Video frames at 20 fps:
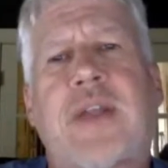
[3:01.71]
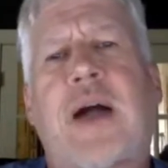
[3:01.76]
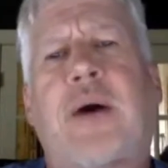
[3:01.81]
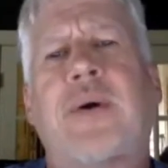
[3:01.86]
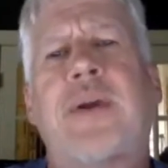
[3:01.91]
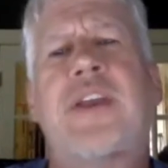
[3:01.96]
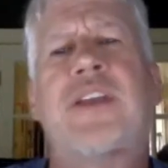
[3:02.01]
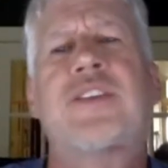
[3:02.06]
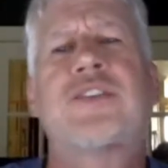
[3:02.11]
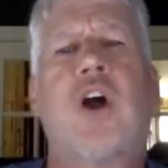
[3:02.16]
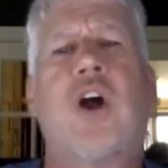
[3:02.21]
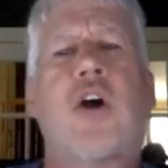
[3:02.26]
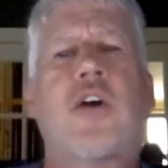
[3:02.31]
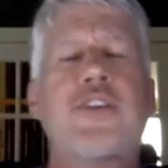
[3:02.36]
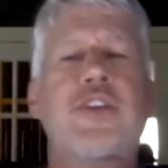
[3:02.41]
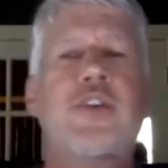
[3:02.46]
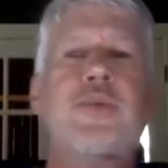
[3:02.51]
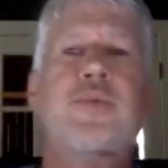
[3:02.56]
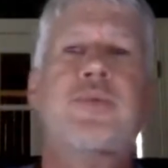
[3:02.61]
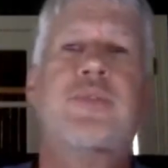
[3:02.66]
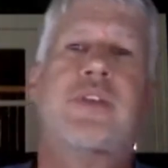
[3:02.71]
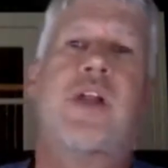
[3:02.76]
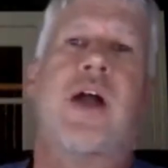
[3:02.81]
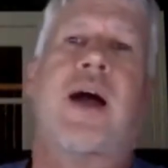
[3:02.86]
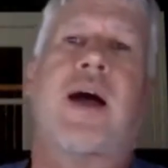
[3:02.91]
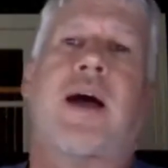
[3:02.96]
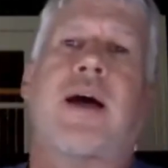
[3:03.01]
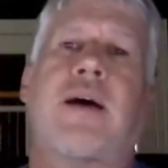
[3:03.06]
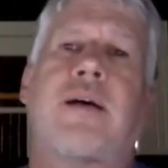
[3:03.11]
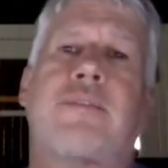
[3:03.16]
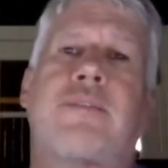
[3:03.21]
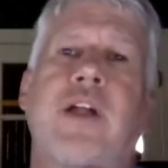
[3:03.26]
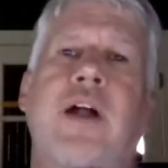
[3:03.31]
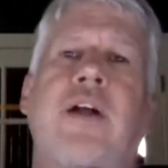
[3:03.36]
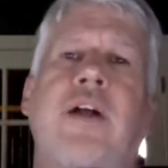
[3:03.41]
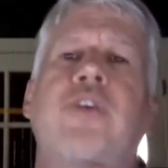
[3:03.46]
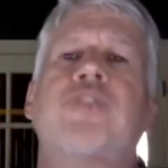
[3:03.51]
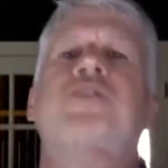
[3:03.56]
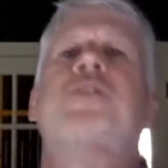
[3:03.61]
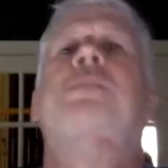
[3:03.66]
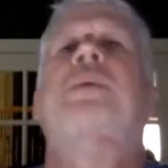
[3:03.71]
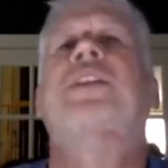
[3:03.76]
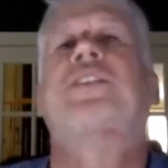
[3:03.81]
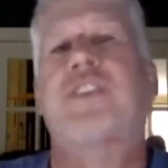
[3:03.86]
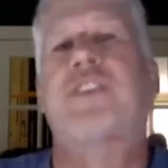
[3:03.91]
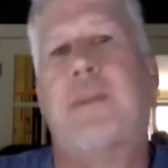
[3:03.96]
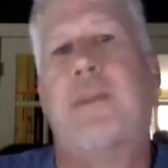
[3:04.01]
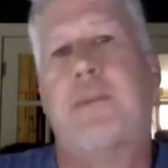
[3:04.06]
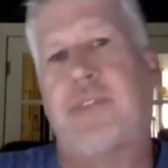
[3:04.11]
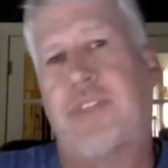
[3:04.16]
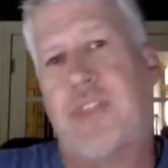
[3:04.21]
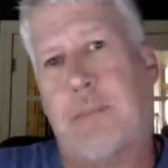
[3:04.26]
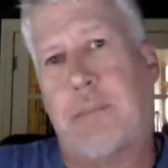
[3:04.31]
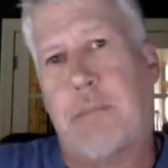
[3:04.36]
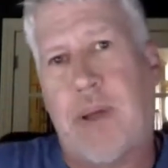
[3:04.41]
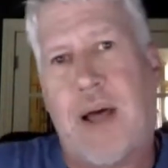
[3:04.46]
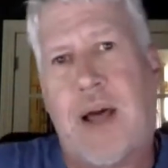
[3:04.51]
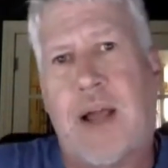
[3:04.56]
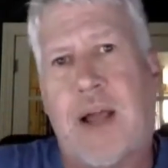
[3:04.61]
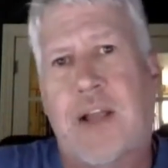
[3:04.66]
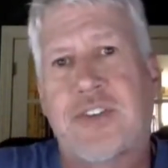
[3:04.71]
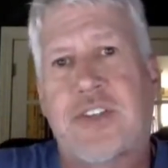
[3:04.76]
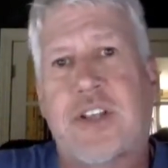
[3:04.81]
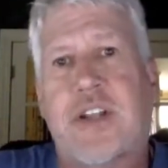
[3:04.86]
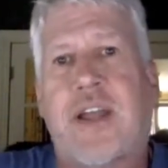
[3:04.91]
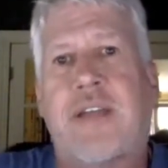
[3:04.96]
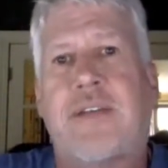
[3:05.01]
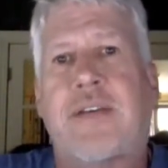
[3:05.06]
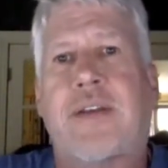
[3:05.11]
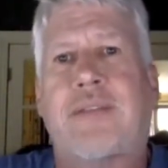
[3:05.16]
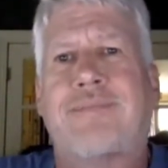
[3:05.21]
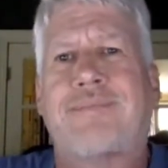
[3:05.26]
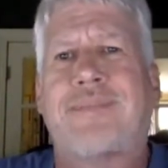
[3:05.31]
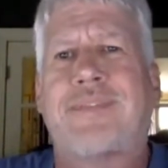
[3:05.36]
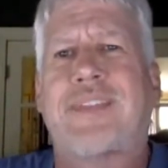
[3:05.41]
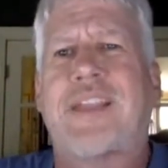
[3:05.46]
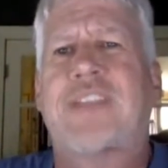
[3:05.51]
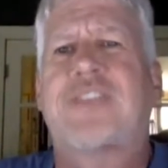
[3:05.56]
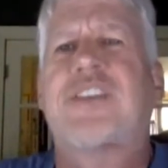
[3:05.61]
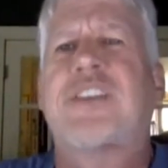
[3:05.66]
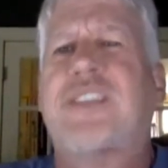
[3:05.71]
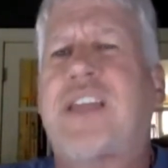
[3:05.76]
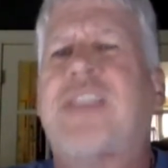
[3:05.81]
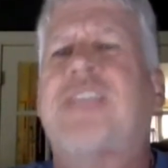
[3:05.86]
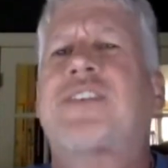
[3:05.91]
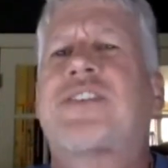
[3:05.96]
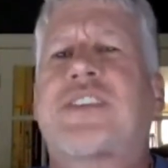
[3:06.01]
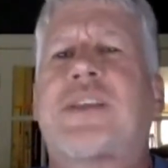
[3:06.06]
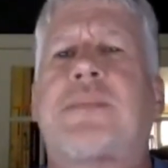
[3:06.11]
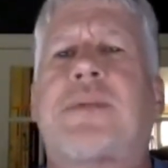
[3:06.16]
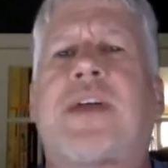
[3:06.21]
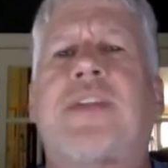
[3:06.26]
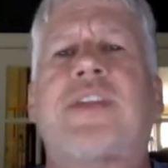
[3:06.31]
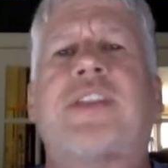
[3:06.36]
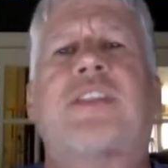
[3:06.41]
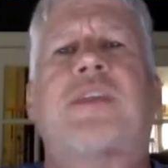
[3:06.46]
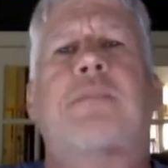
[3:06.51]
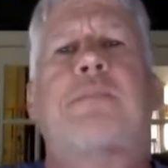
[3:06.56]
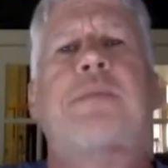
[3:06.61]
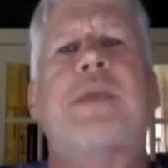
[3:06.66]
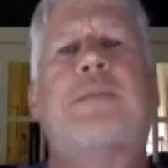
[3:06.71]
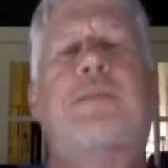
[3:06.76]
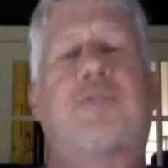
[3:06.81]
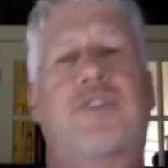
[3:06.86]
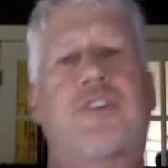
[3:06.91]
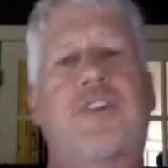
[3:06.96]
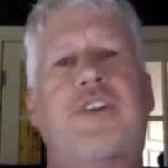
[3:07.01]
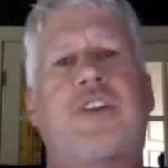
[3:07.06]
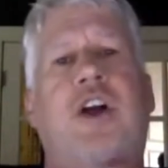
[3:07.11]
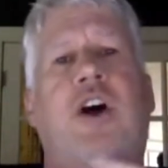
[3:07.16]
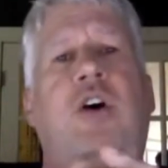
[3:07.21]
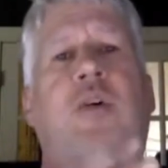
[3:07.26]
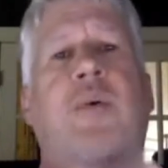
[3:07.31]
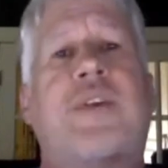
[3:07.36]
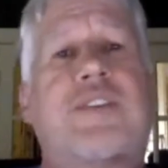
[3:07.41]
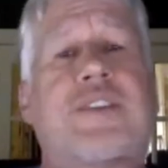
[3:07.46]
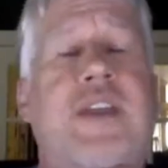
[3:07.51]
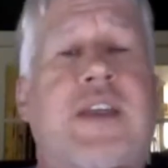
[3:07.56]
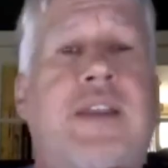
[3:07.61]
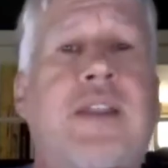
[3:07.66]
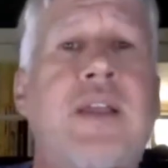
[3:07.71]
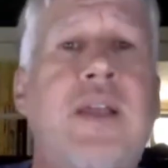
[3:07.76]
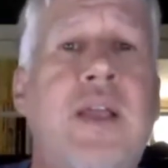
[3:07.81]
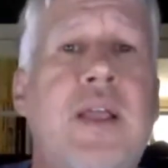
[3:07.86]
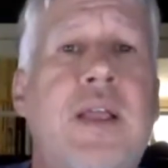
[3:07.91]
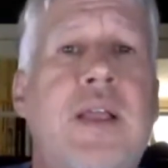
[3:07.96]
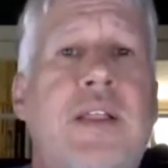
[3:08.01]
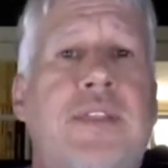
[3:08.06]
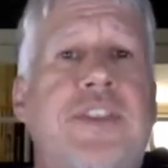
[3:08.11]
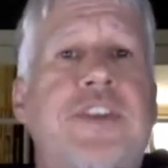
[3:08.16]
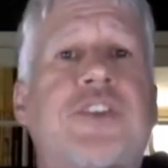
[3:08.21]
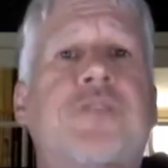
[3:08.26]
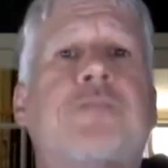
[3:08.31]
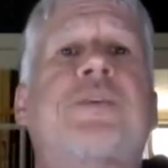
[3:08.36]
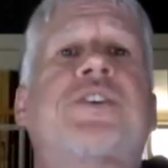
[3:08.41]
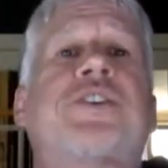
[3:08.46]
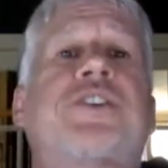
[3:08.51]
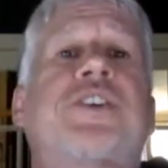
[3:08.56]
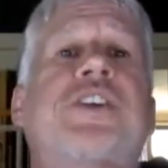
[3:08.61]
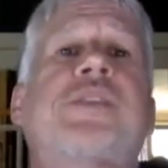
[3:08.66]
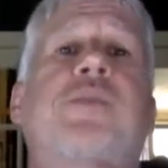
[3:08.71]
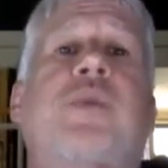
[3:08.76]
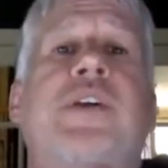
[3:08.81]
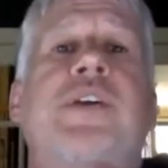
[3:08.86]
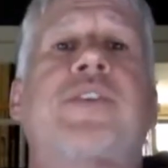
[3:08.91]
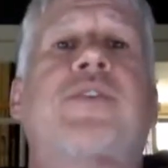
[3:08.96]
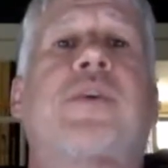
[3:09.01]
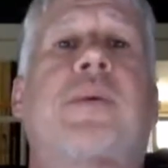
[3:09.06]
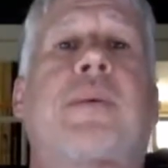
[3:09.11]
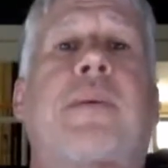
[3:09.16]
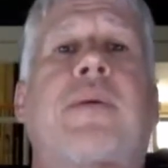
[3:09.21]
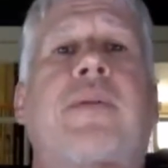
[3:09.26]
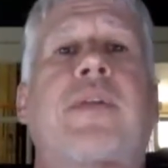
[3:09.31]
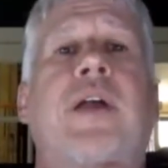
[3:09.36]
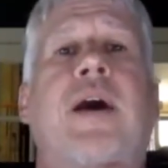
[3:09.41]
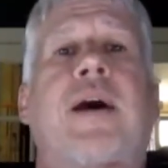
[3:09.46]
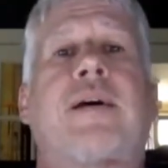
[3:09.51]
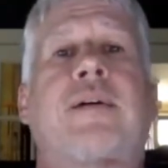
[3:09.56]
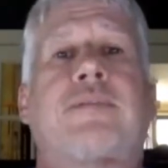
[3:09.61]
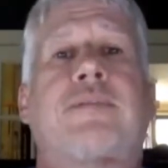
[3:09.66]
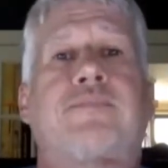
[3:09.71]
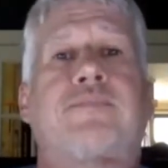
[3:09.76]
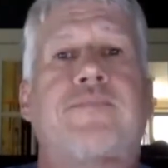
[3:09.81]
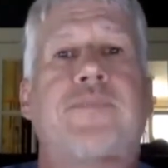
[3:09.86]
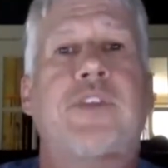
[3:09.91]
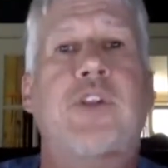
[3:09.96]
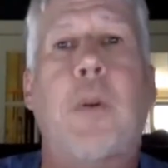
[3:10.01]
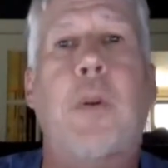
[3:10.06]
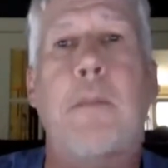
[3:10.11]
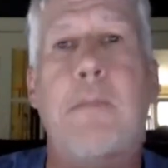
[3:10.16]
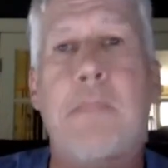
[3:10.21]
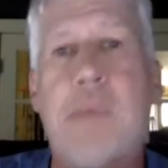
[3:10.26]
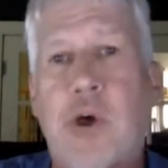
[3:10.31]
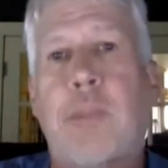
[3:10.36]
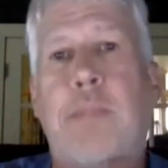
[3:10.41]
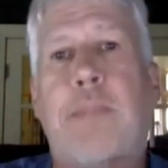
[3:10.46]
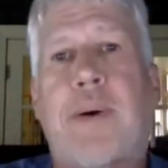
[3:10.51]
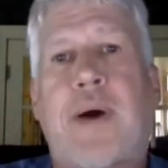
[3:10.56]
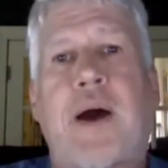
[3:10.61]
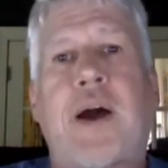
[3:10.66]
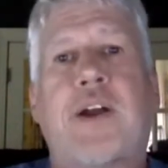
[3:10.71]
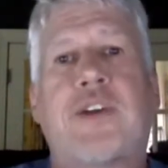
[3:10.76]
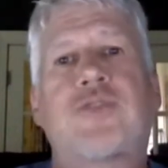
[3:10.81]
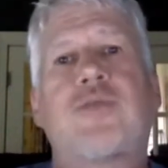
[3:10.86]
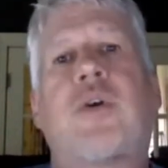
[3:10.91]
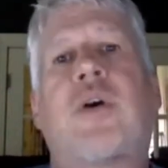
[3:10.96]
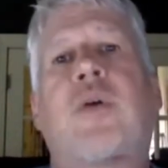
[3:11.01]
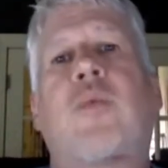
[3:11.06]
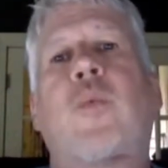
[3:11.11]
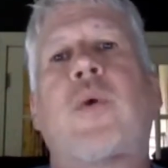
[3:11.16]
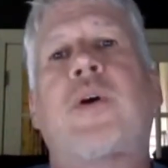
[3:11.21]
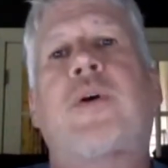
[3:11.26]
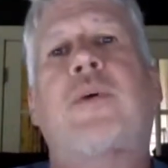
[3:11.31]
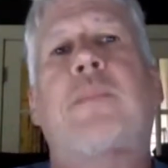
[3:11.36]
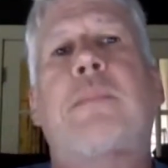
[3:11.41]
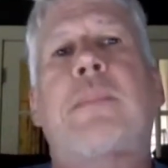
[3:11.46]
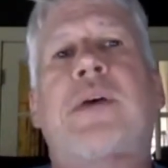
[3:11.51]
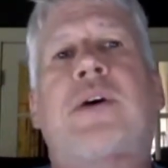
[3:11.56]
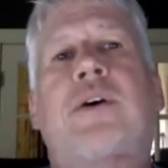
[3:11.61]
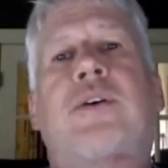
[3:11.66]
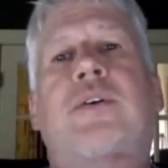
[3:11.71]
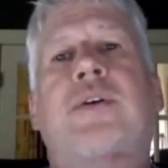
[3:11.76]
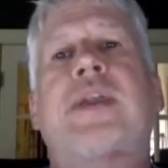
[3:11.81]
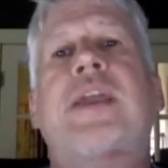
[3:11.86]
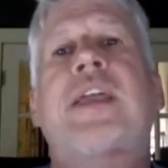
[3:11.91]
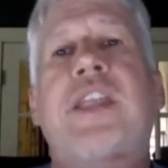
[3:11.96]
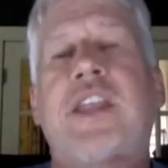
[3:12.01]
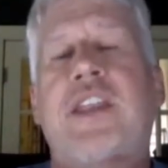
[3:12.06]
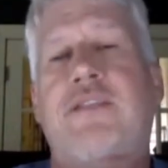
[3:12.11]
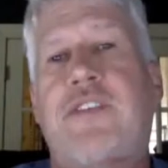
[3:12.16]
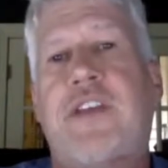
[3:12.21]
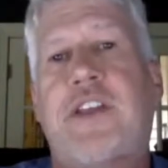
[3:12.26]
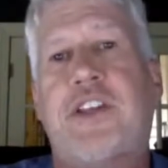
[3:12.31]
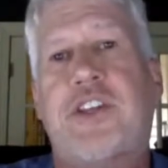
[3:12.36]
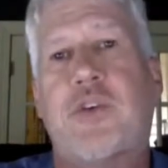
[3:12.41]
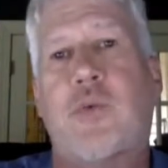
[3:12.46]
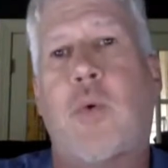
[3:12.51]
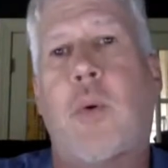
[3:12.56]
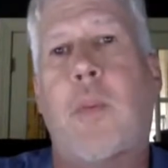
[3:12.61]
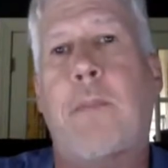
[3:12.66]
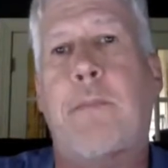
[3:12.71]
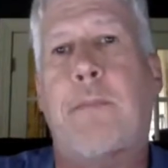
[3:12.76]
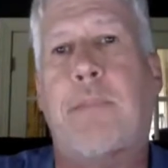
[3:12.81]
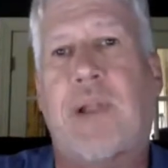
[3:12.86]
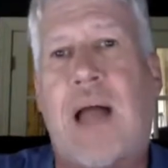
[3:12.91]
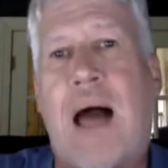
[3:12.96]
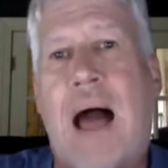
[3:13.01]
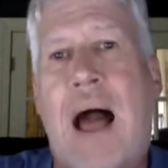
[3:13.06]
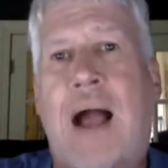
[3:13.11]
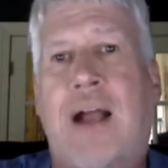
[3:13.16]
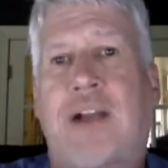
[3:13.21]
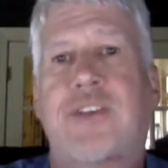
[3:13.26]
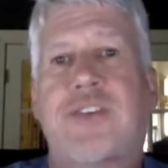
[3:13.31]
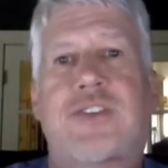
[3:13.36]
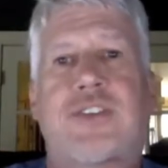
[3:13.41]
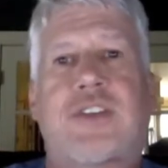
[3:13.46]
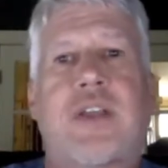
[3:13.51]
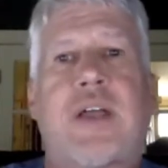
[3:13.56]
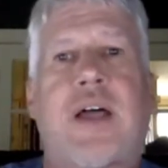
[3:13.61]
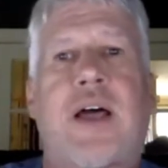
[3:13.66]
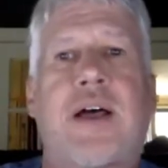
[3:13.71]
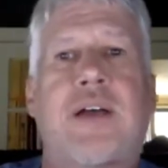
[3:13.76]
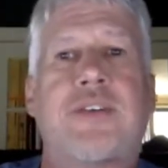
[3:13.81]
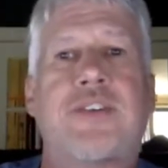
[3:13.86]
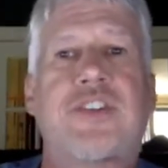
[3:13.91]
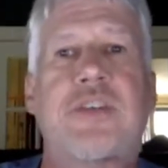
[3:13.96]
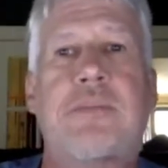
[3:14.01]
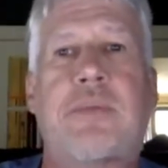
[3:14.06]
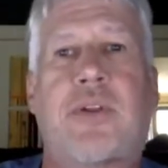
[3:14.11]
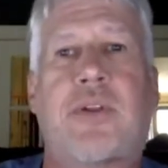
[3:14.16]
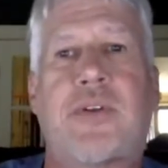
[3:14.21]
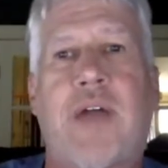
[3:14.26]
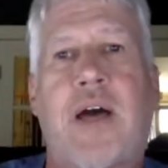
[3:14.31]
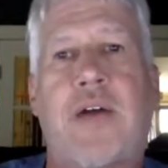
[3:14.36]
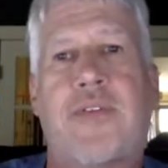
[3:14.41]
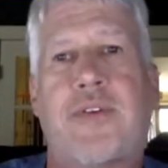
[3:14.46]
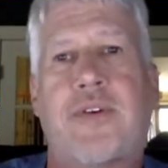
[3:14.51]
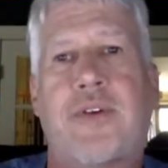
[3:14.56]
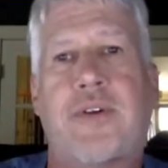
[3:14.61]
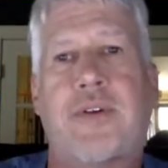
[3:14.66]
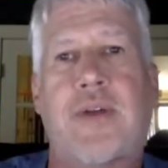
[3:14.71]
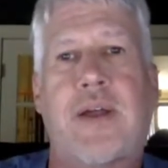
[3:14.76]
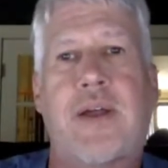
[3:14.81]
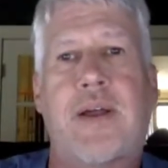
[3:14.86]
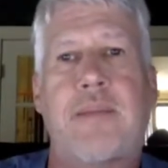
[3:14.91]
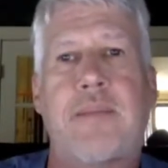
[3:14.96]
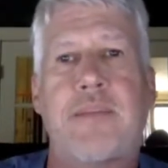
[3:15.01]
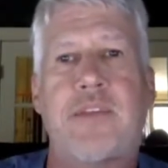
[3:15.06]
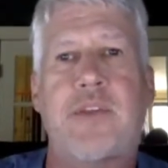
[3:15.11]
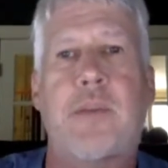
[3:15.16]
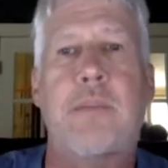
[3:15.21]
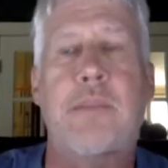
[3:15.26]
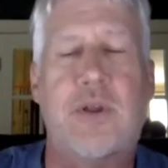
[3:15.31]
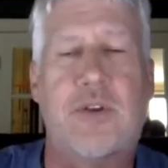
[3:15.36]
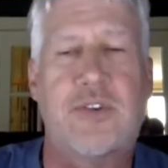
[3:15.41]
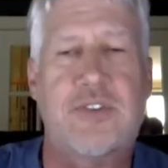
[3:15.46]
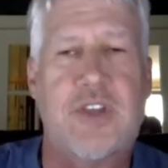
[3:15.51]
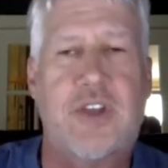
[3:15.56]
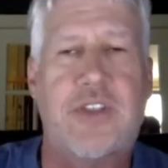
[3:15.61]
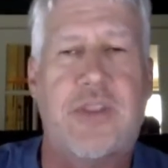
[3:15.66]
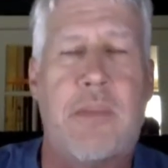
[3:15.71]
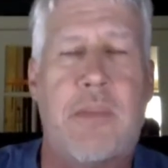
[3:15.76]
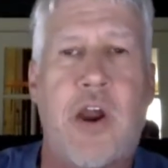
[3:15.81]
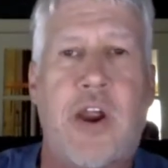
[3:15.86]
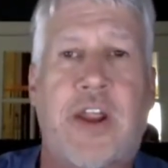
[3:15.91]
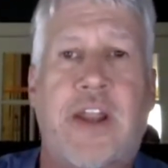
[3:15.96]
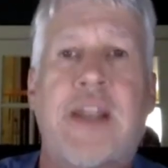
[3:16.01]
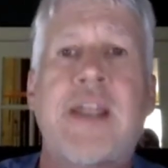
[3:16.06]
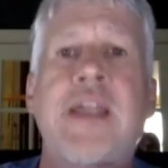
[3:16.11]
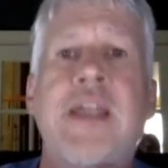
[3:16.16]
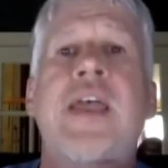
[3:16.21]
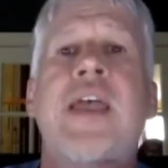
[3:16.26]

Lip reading: Howell, is I heard you mention the pucks, and that is something I think that people should know, is that this machine will either mill pucks, or it will mill individual blocks, similar to other mills on the market.